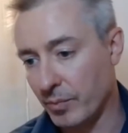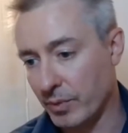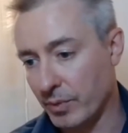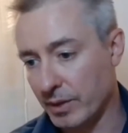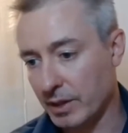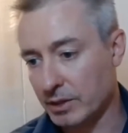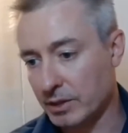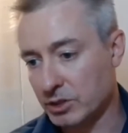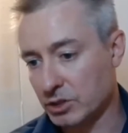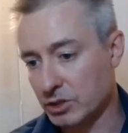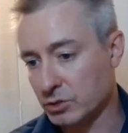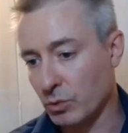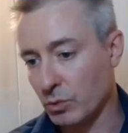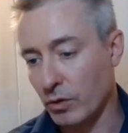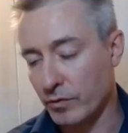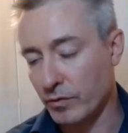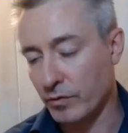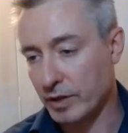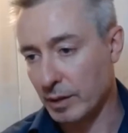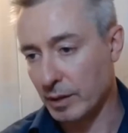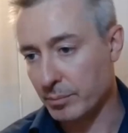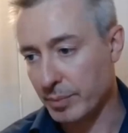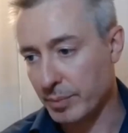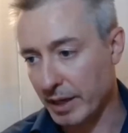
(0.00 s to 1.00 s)
just to
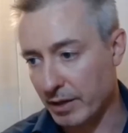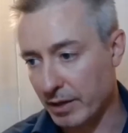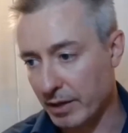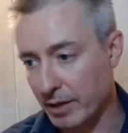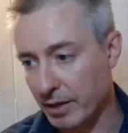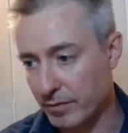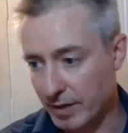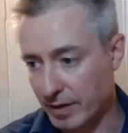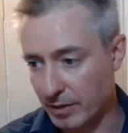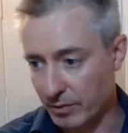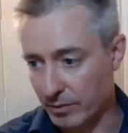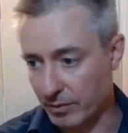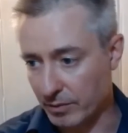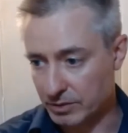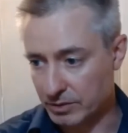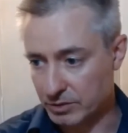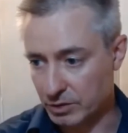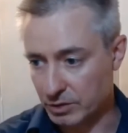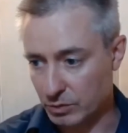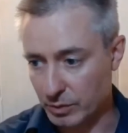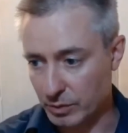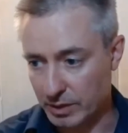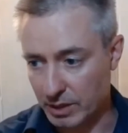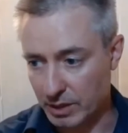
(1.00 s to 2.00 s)
overcome biofouling. So the
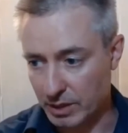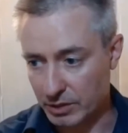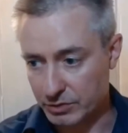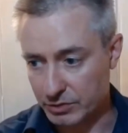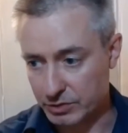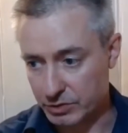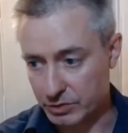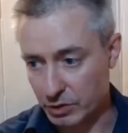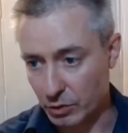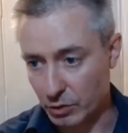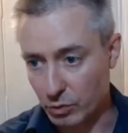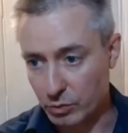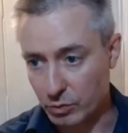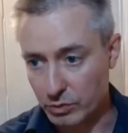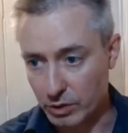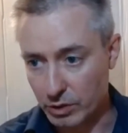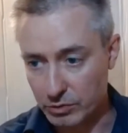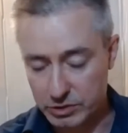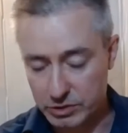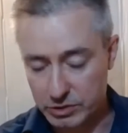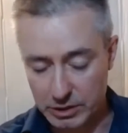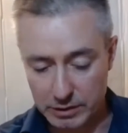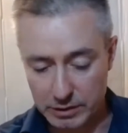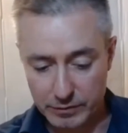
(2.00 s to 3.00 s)
quick answer is no
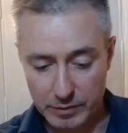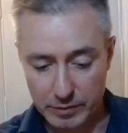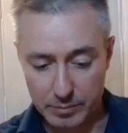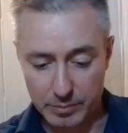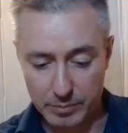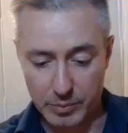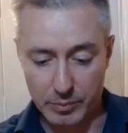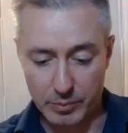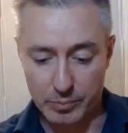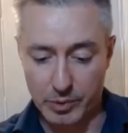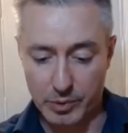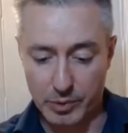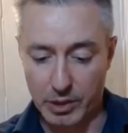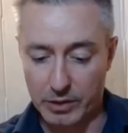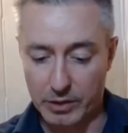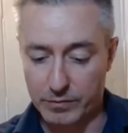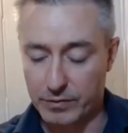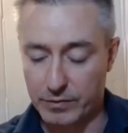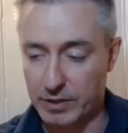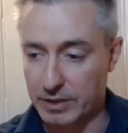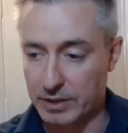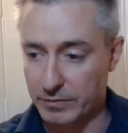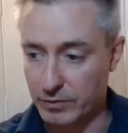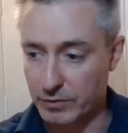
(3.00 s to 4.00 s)
silver bullet
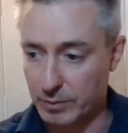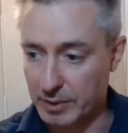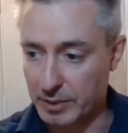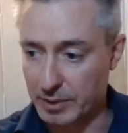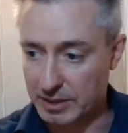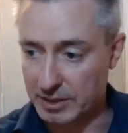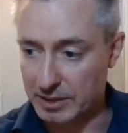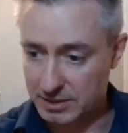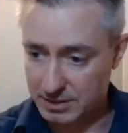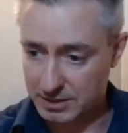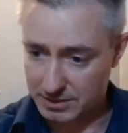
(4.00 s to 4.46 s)
from us.